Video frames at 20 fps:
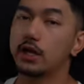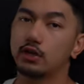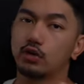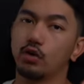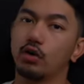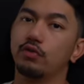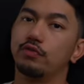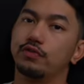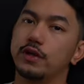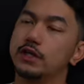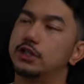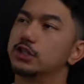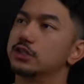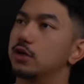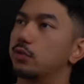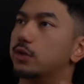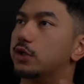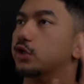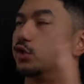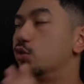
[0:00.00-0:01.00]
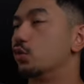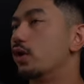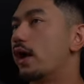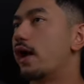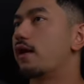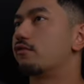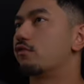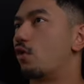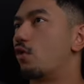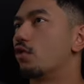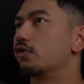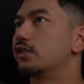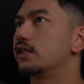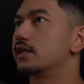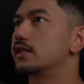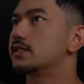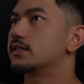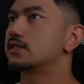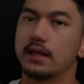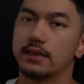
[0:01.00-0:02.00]
A cool feature that we do have on
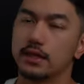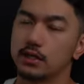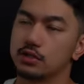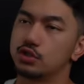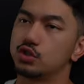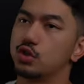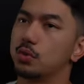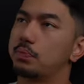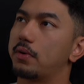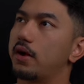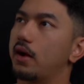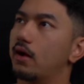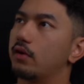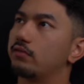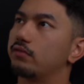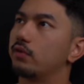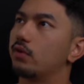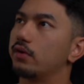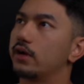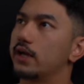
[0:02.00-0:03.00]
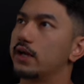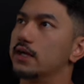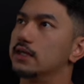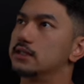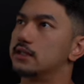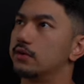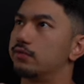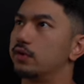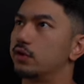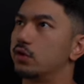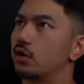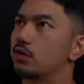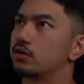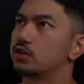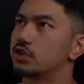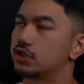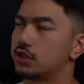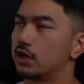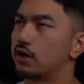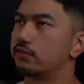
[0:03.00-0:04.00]
this and that is super helpful is if you go to
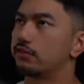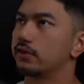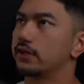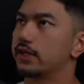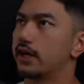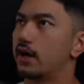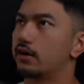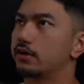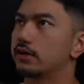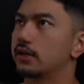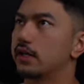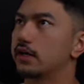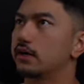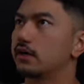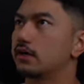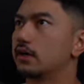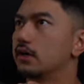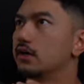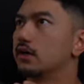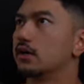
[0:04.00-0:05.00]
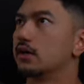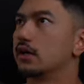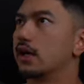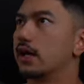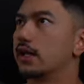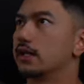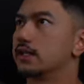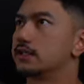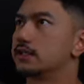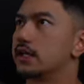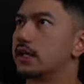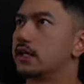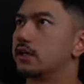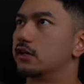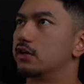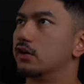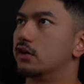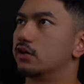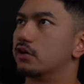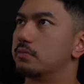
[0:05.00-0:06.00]
serving calculator, and let's say
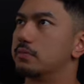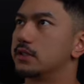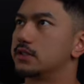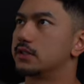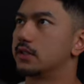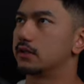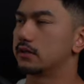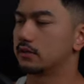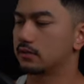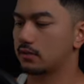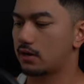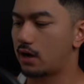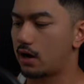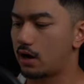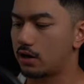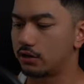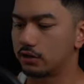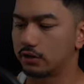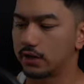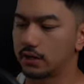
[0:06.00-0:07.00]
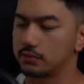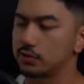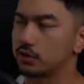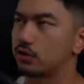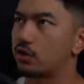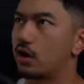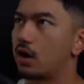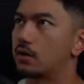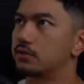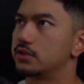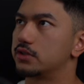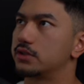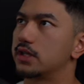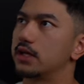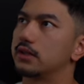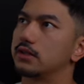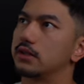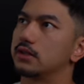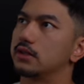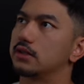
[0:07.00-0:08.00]
you know you're missing 100 grams of carbs at the
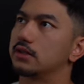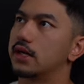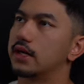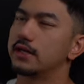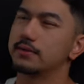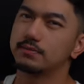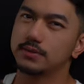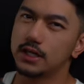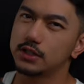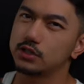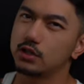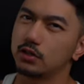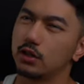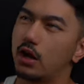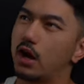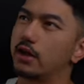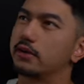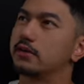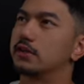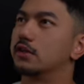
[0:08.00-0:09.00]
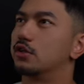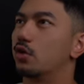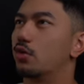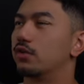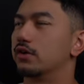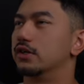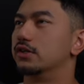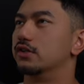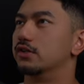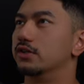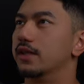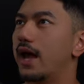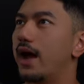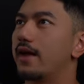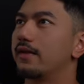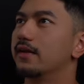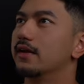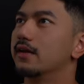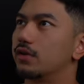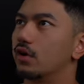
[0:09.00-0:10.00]
end of the day that's a lot you don't want to do
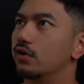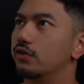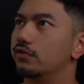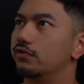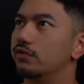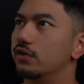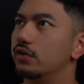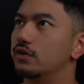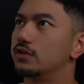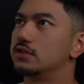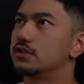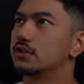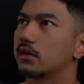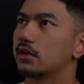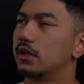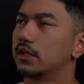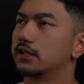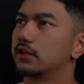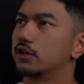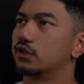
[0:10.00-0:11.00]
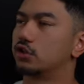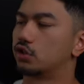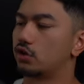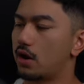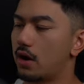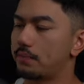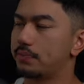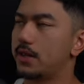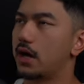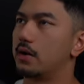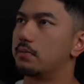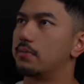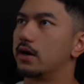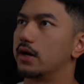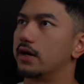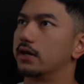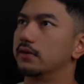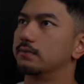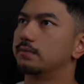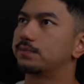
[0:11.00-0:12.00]
that go to foods click the drop down
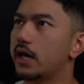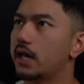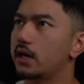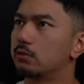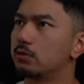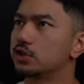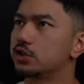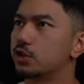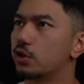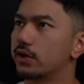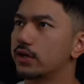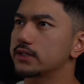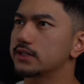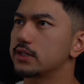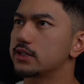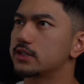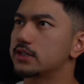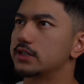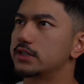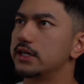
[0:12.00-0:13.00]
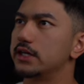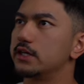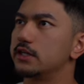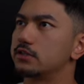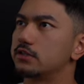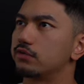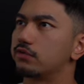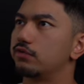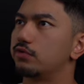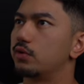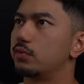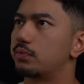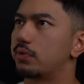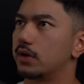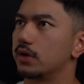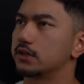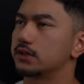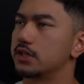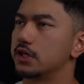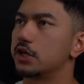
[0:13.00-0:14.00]
button and it will showcase a series of food
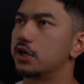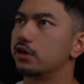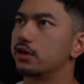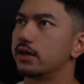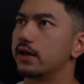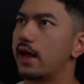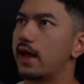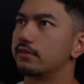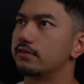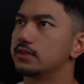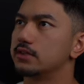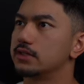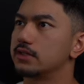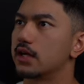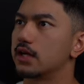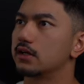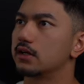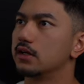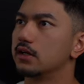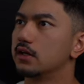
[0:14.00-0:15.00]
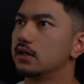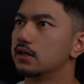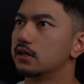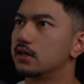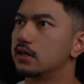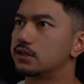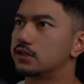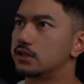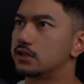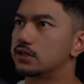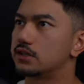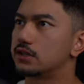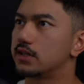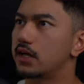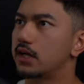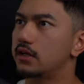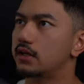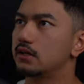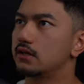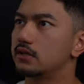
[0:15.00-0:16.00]
products that you can have instead let's just
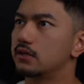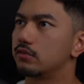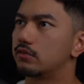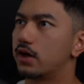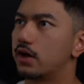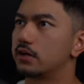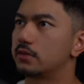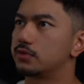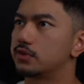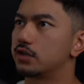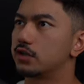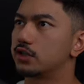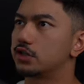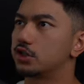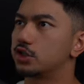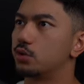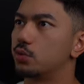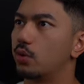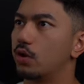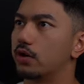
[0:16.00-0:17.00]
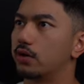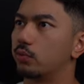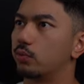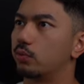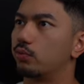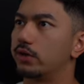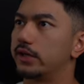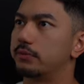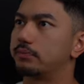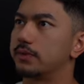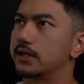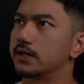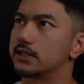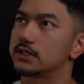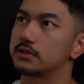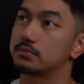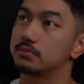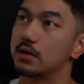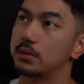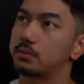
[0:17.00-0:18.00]
say random search you want
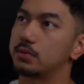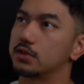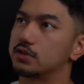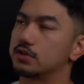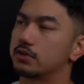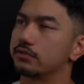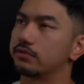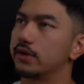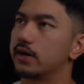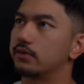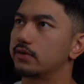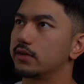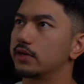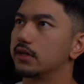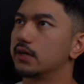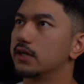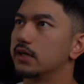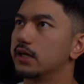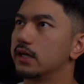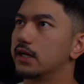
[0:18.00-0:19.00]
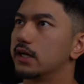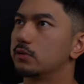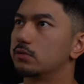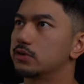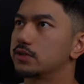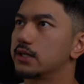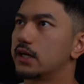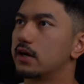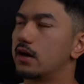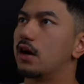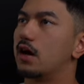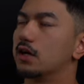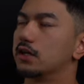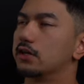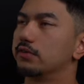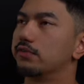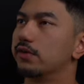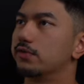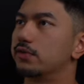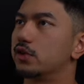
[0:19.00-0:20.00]
Weet-Bix my personal favorite it will say
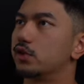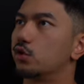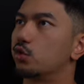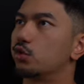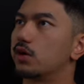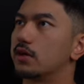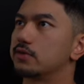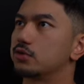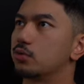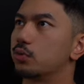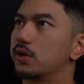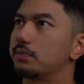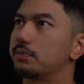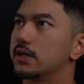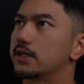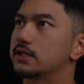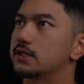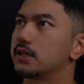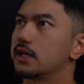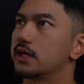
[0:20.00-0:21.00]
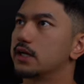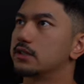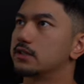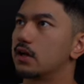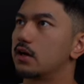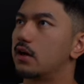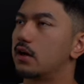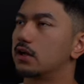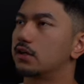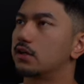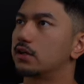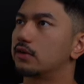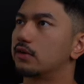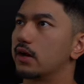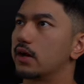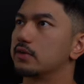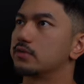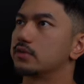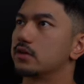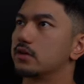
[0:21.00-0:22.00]
152 grams of Weet-Bix is 100
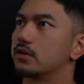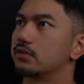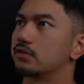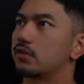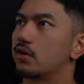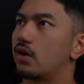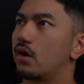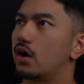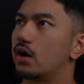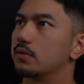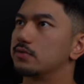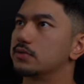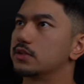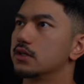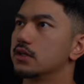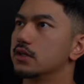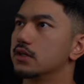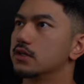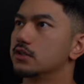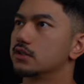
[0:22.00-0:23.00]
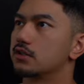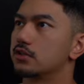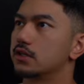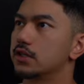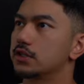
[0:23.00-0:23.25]
grams of carbs. So